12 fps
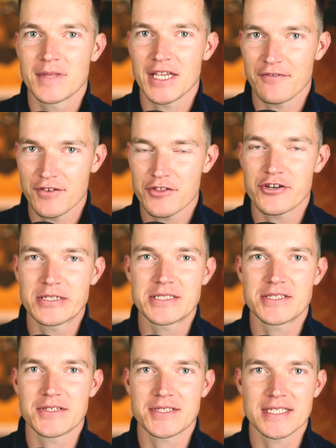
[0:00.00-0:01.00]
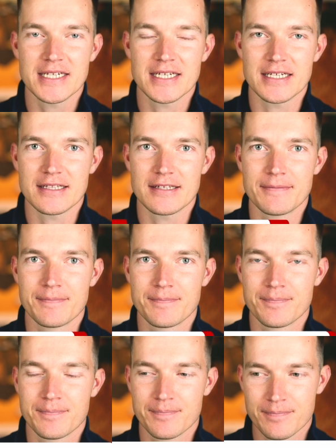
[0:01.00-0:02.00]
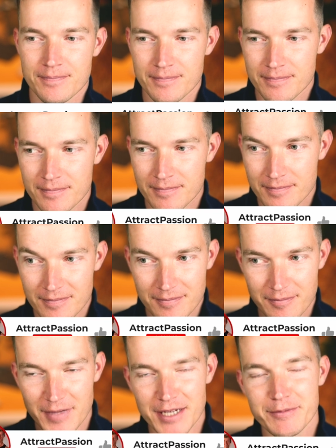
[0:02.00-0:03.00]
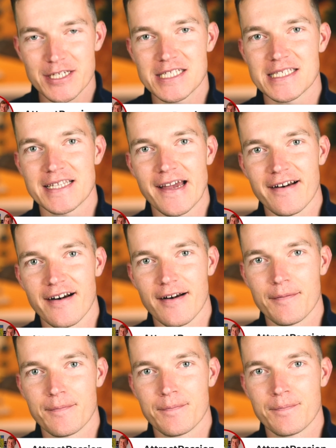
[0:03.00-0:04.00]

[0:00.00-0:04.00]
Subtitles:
if you choose to see it, maybe it's there.